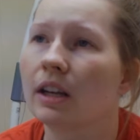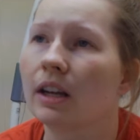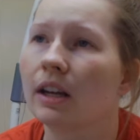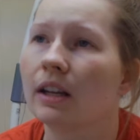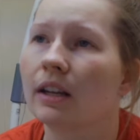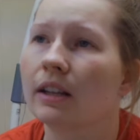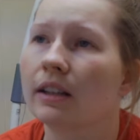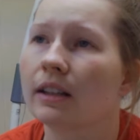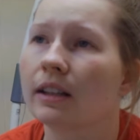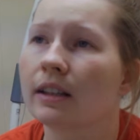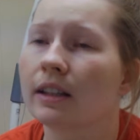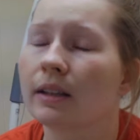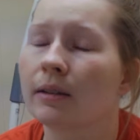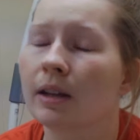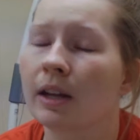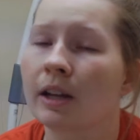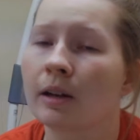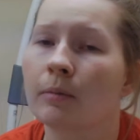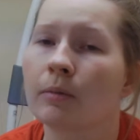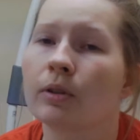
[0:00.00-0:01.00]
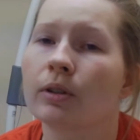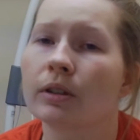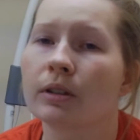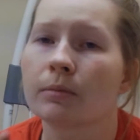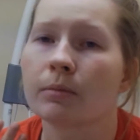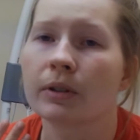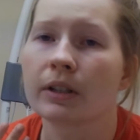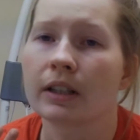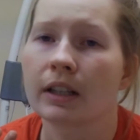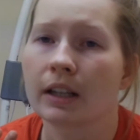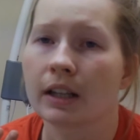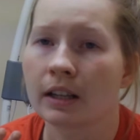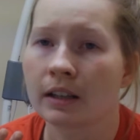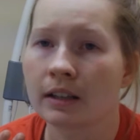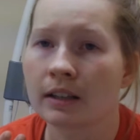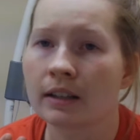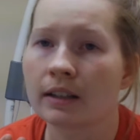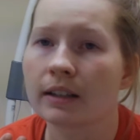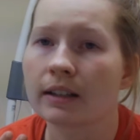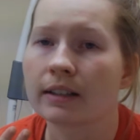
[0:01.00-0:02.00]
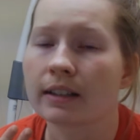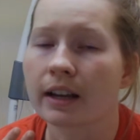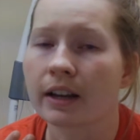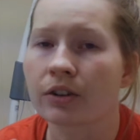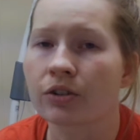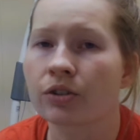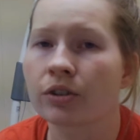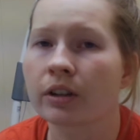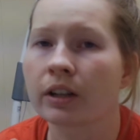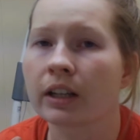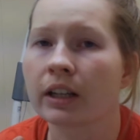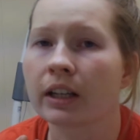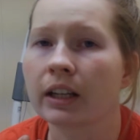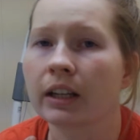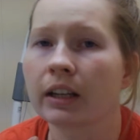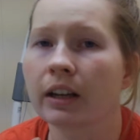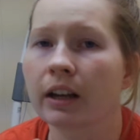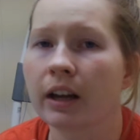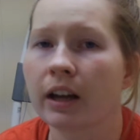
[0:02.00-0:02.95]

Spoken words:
that the animal is breathing in is actually